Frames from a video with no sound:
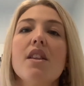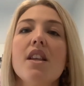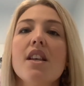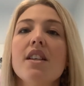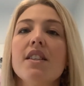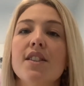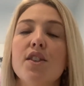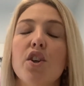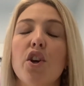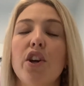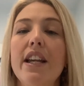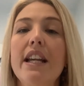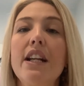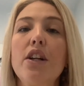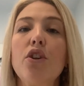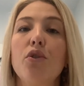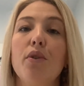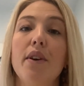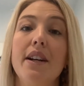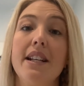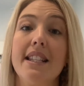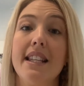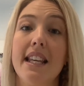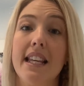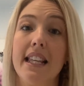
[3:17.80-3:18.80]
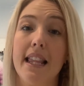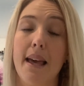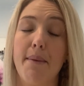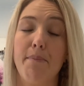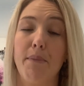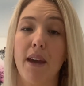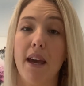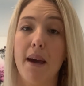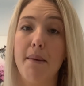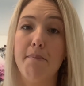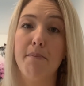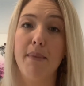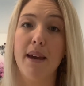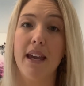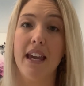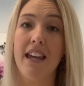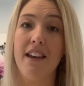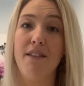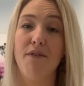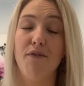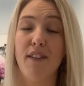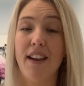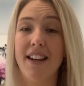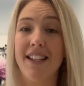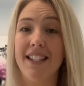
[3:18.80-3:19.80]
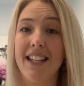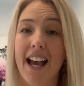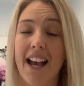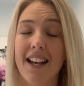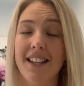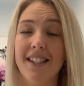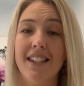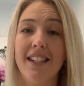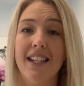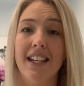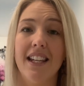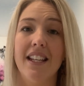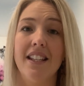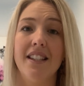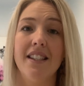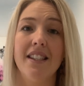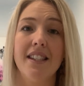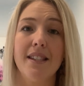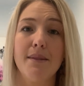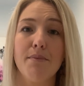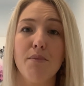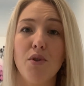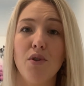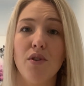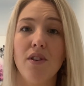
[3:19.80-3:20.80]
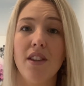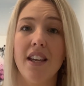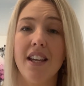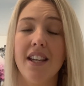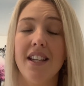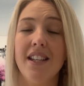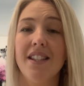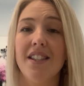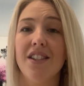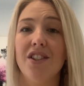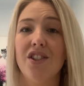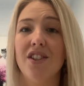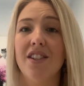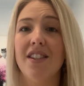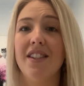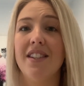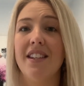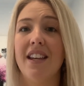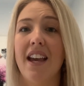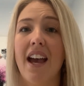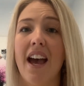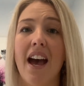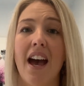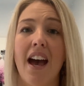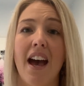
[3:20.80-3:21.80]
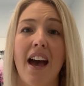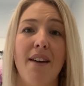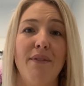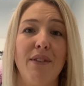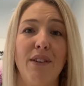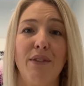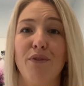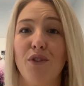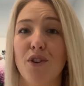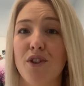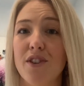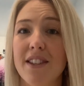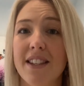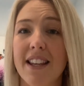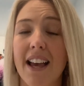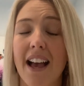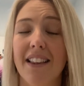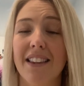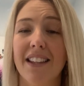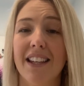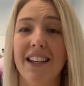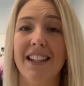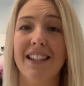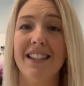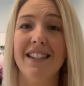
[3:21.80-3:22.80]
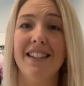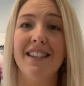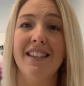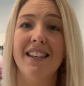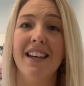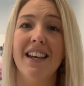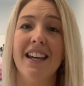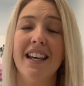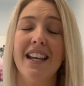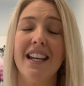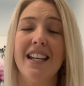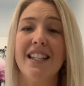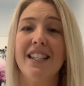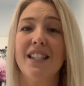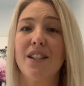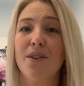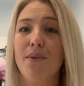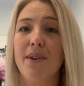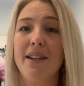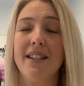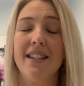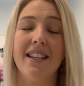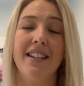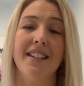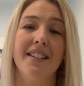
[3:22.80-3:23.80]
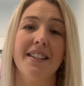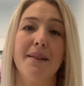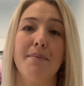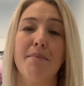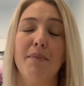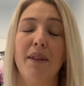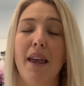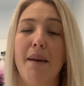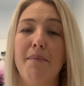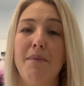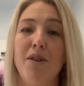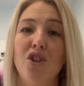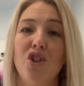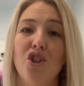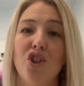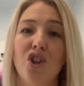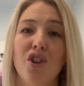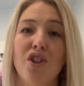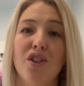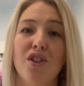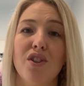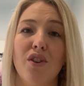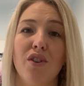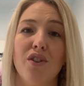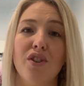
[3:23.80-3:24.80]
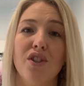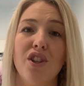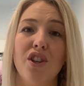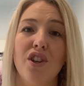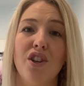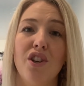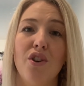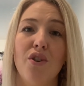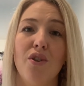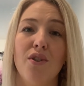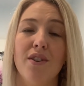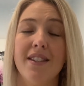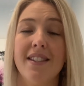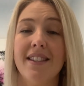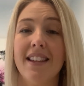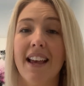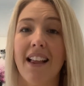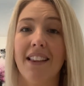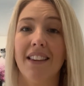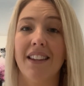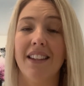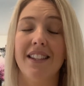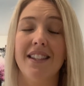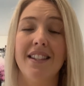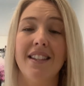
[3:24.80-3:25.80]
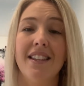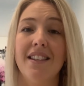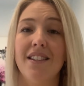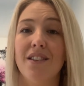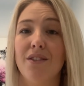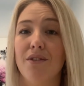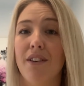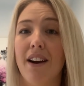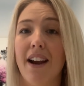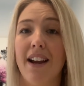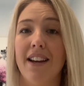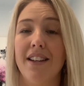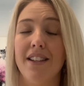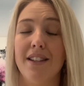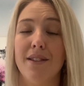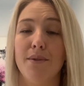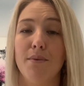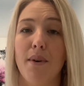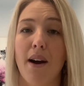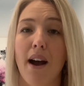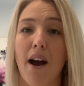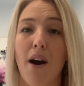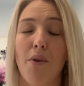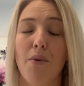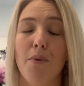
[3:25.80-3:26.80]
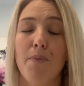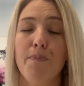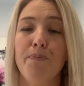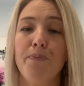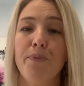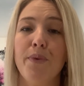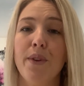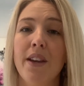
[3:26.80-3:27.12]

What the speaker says: So increasing them can be fantastic in smoothies, just having fruit salads, squeezing some lemon juice onto your salads is great as well.